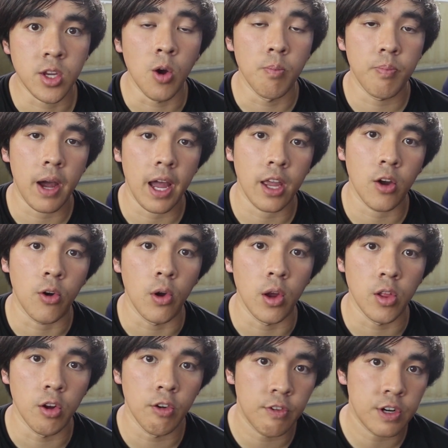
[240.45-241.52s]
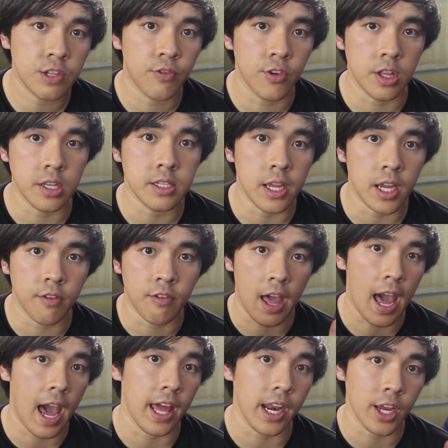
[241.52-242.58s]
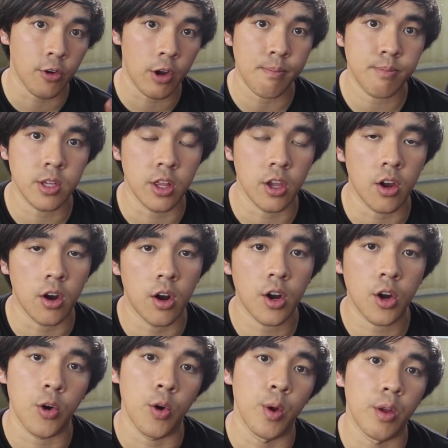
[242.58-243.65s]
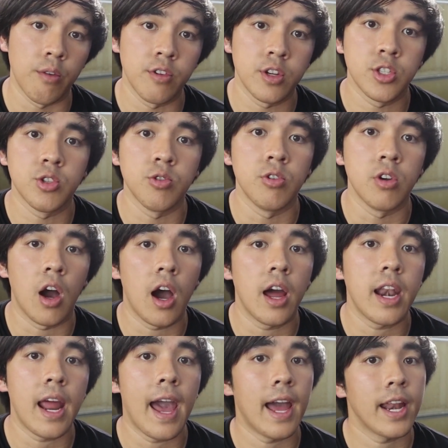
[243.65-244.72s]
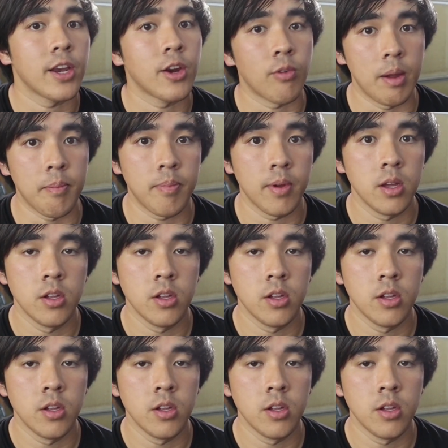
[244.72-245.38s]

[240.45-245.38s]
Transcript: don't buy coilovers for the sake of adding grip to the car. Coilovers do not add grip.